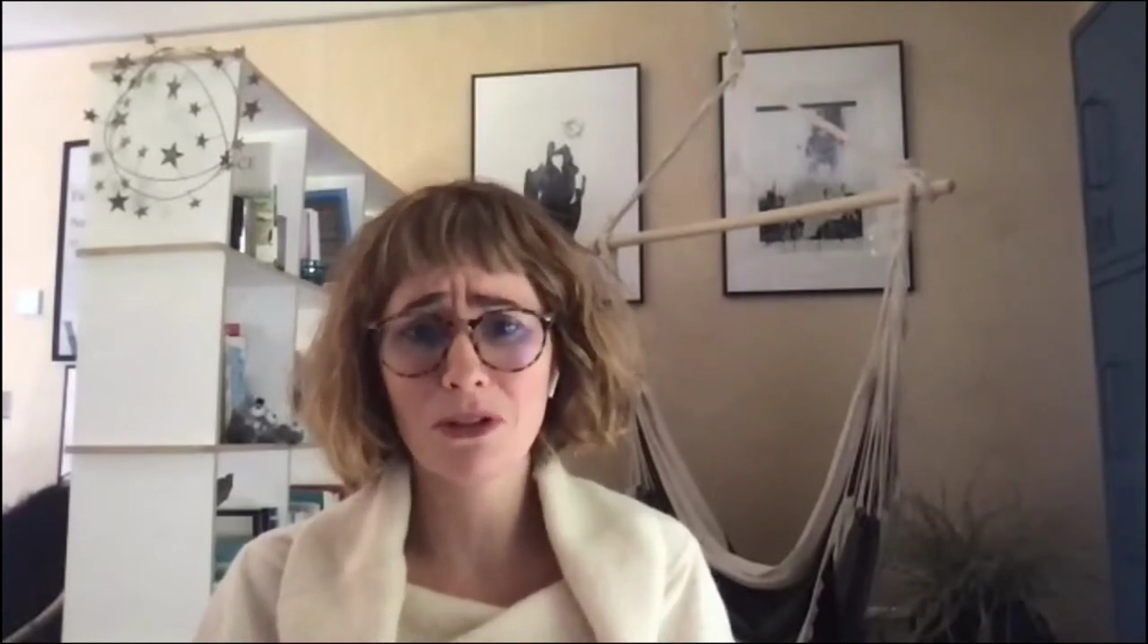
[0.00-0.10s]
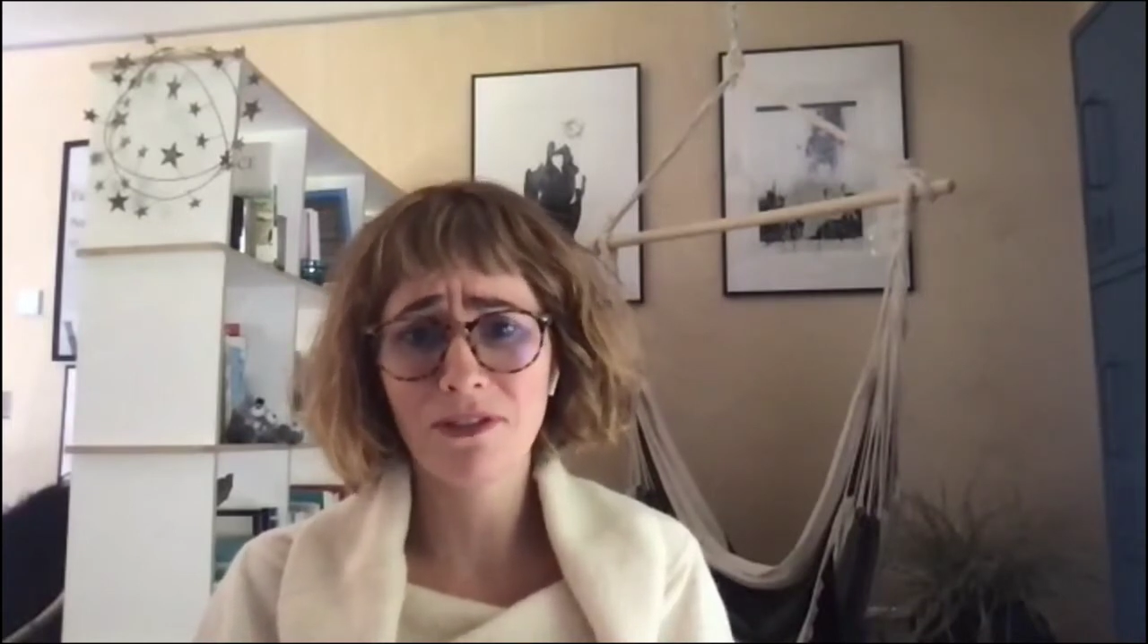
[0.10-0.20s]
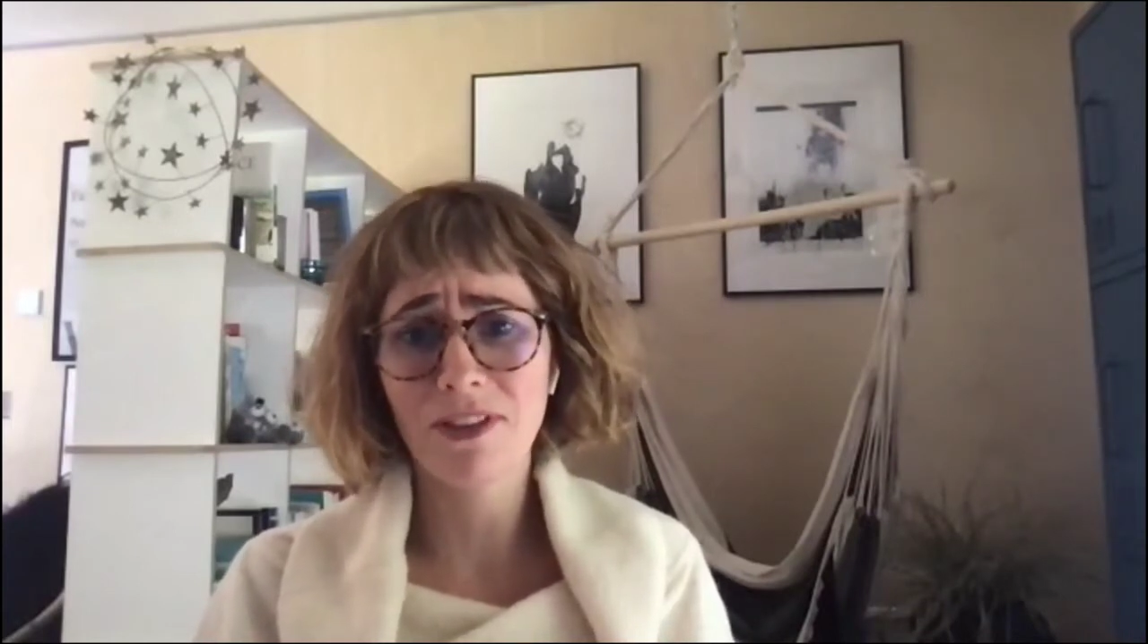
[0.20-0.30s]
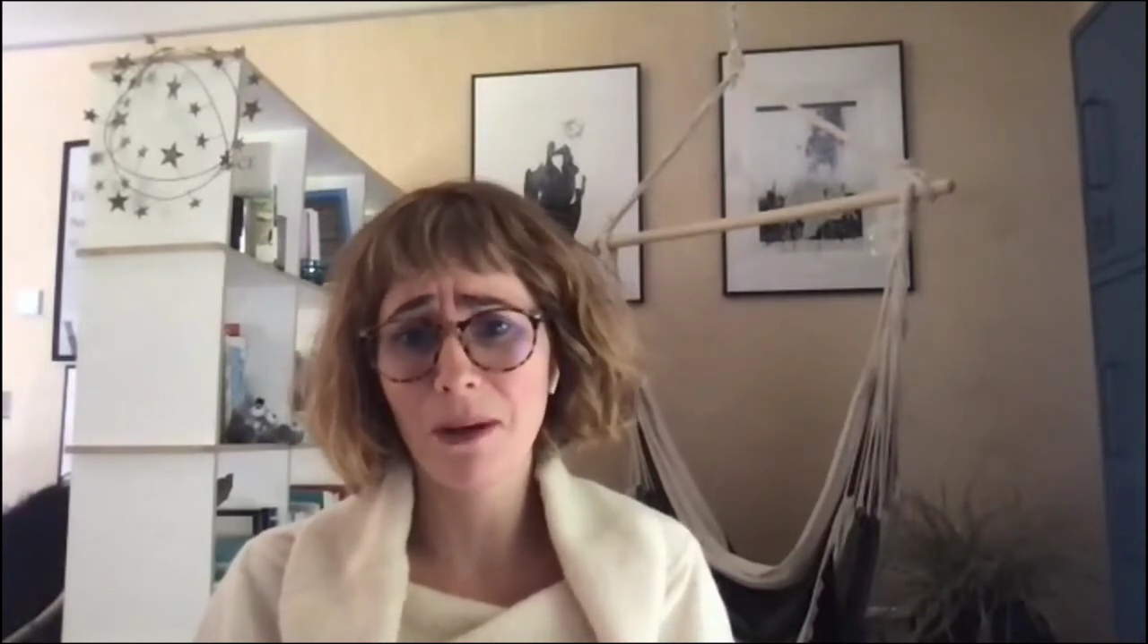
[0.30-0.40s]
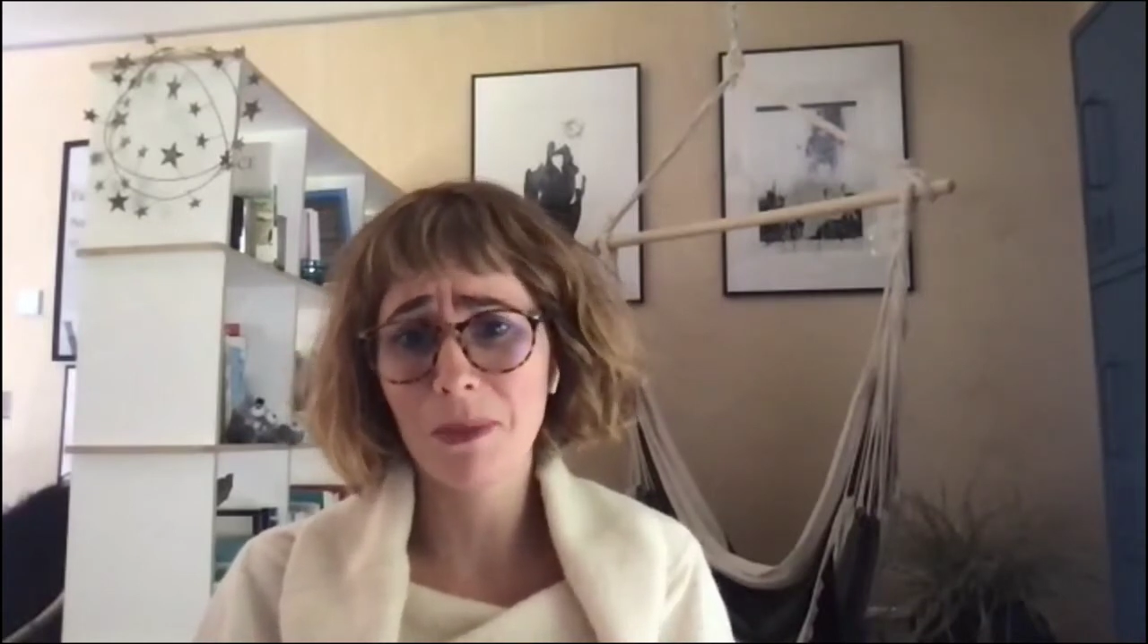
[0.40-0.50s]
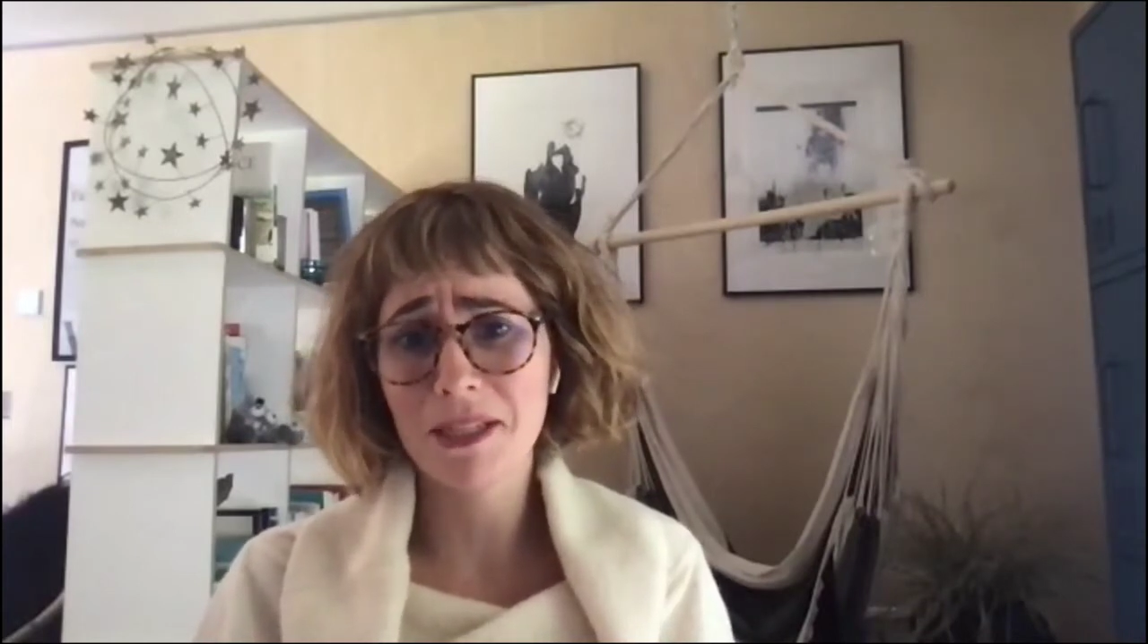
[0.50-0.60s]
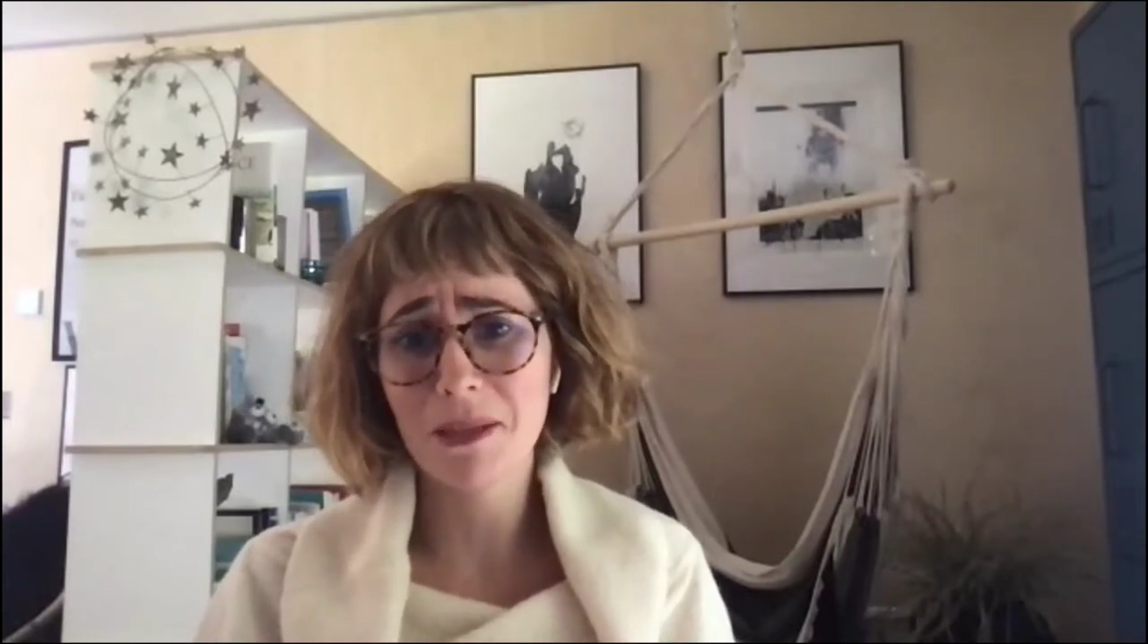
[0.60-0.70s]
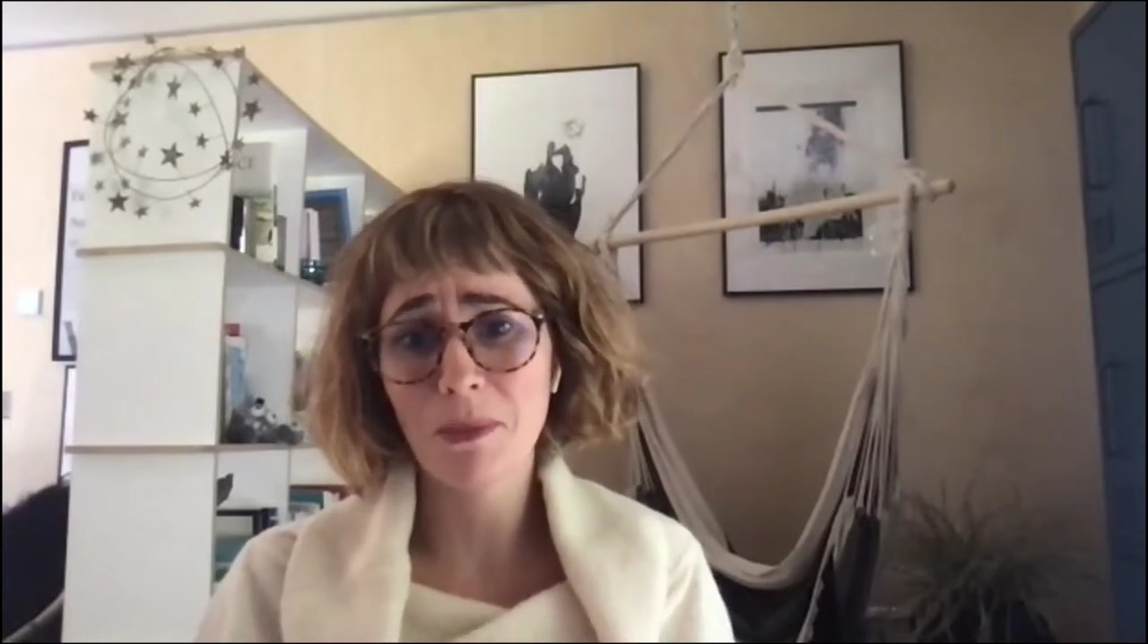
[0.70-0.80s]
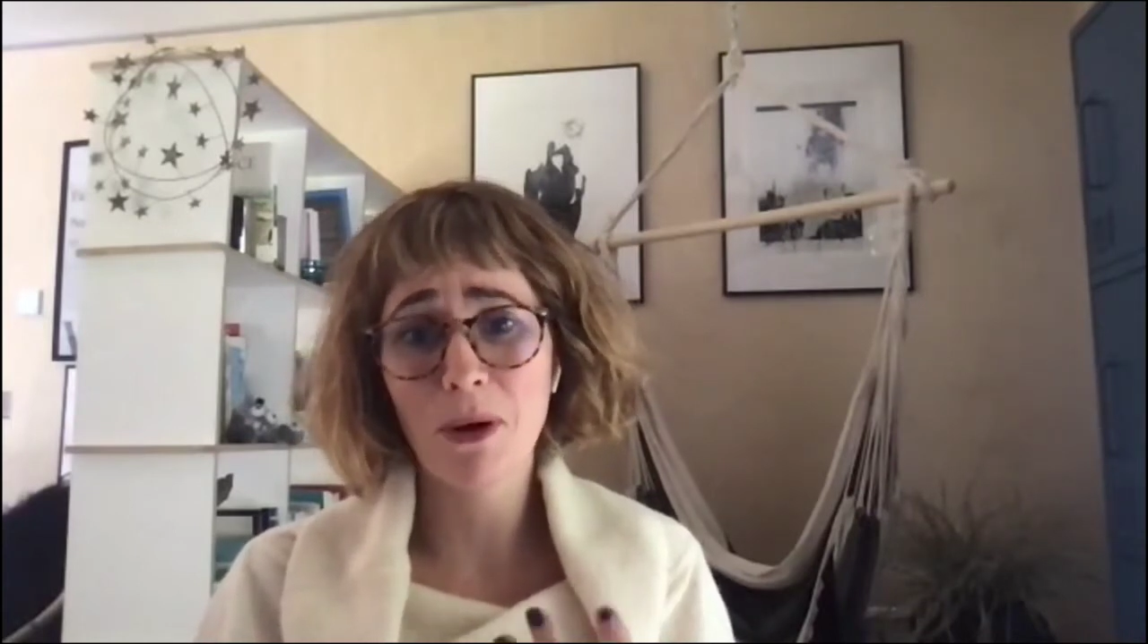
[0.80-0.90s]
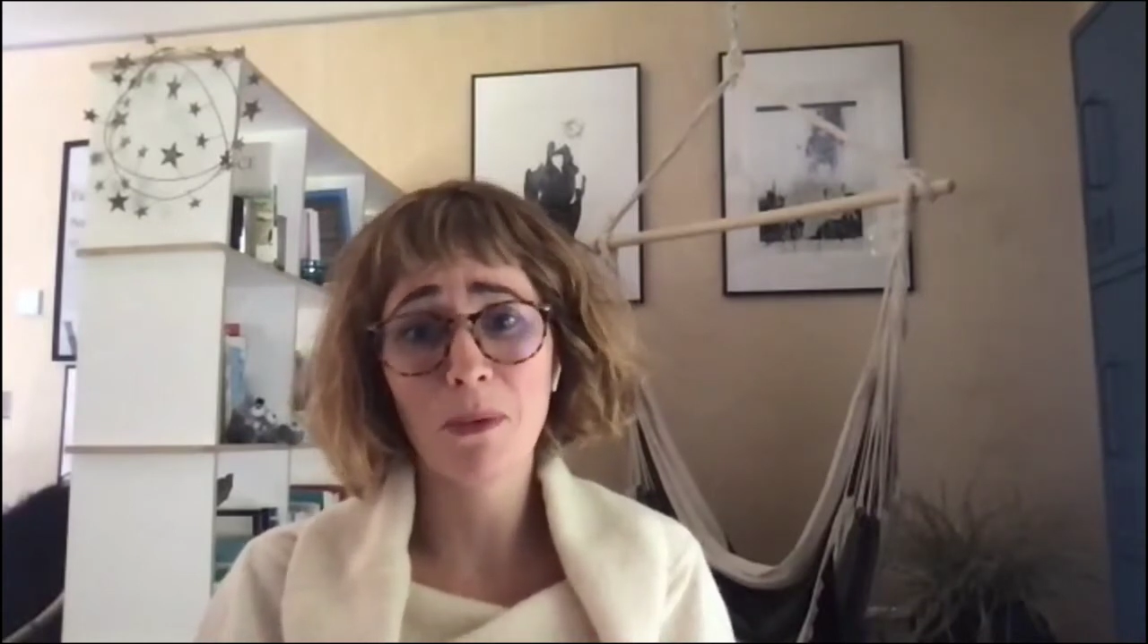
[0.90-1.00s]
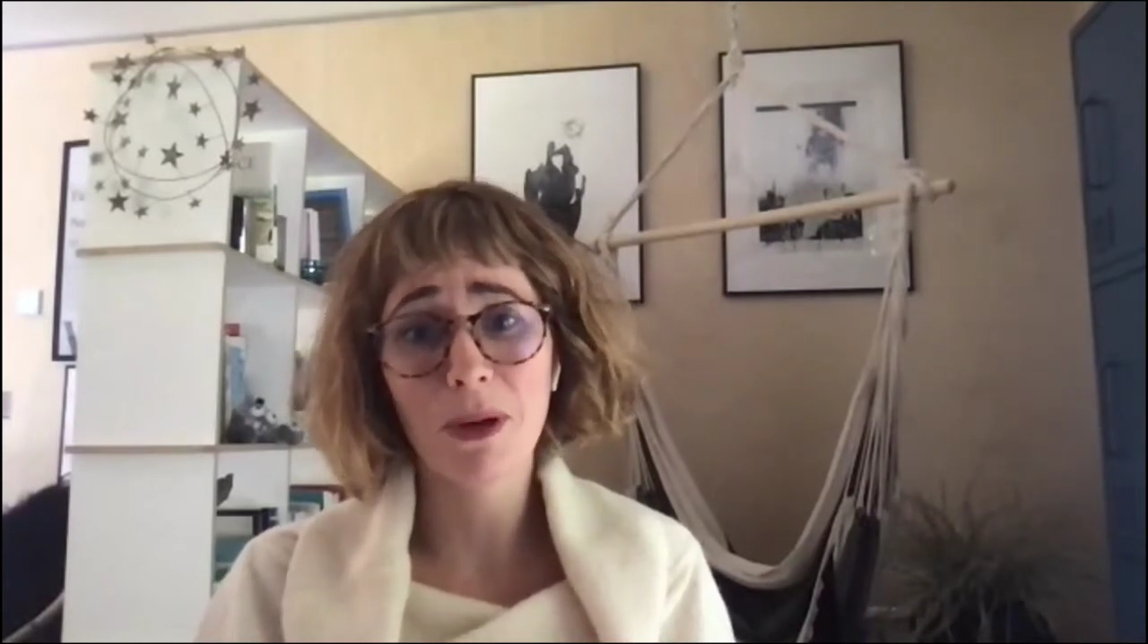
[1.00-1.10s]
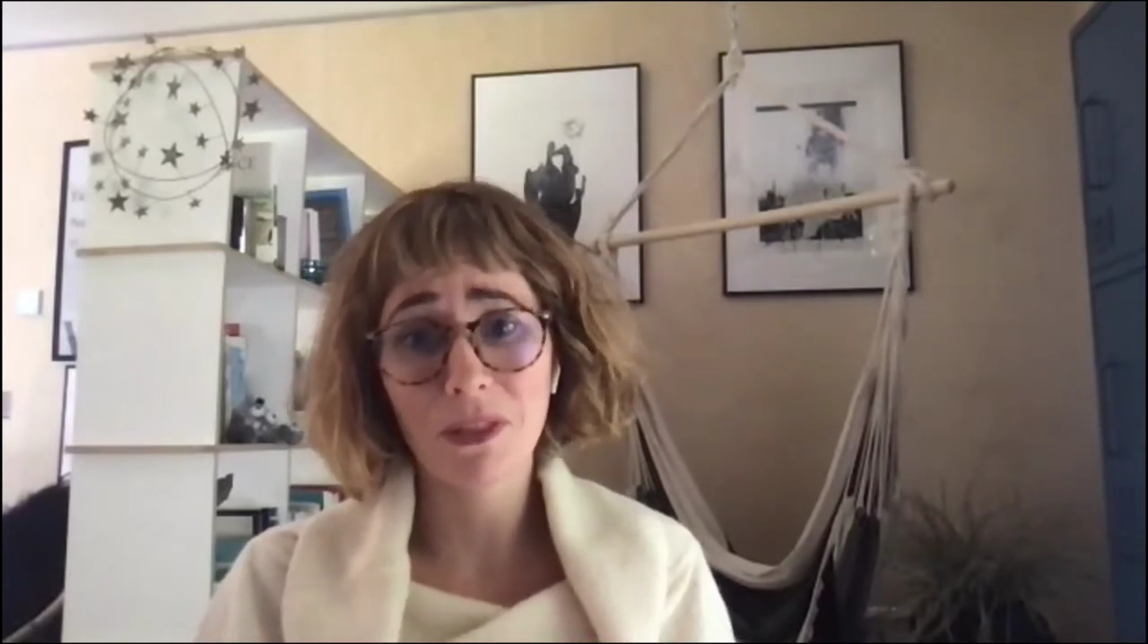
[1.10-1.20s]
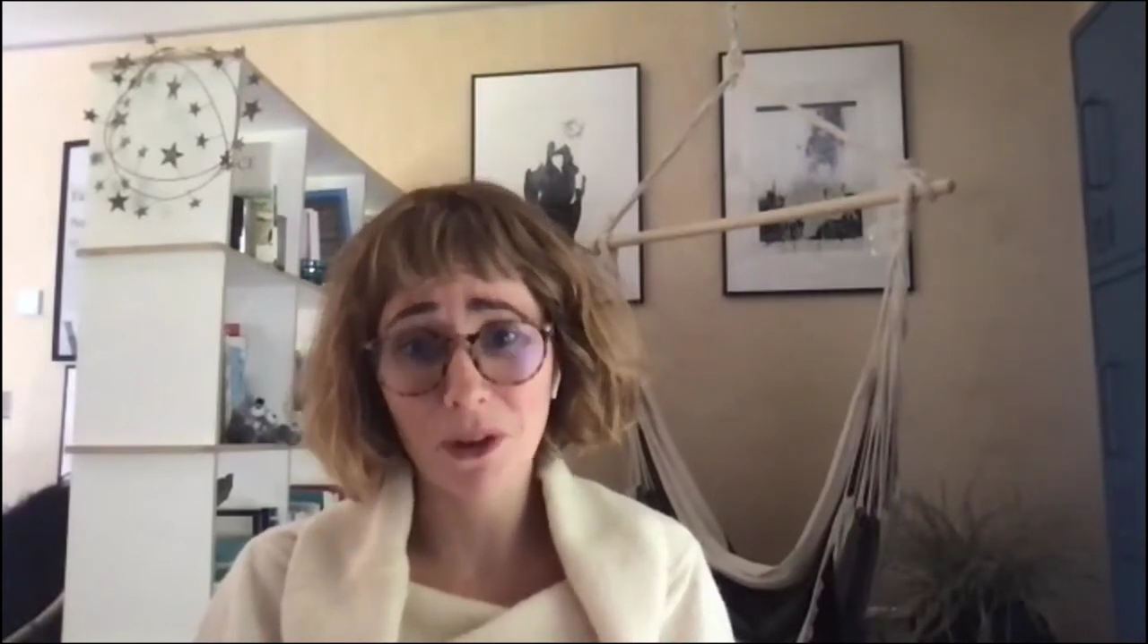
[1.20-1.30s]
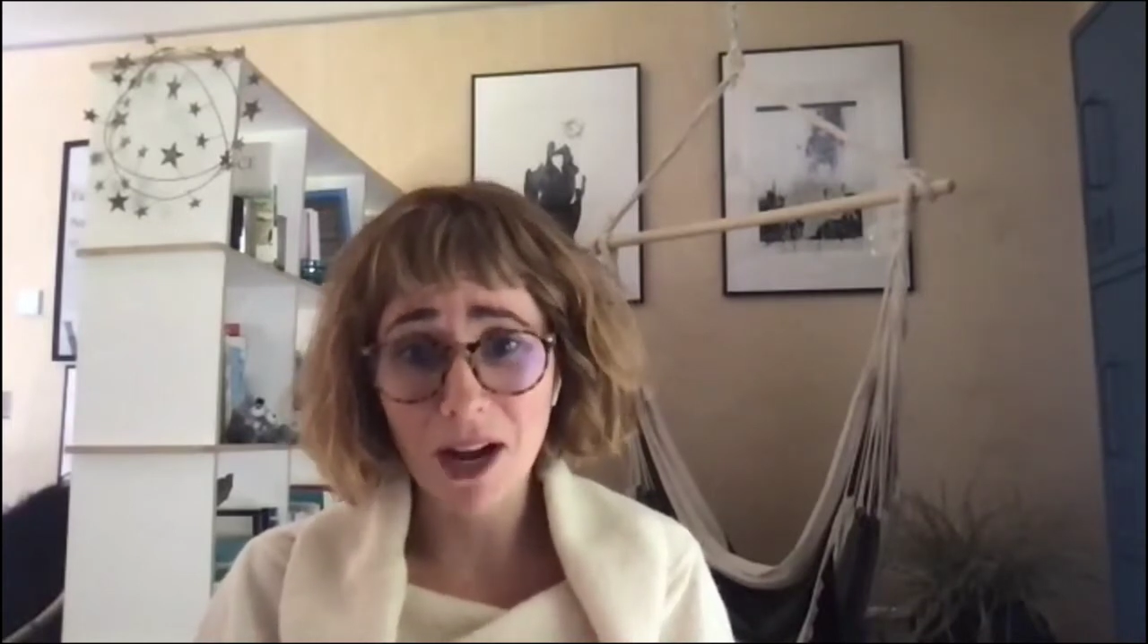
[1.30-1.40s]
to families about when there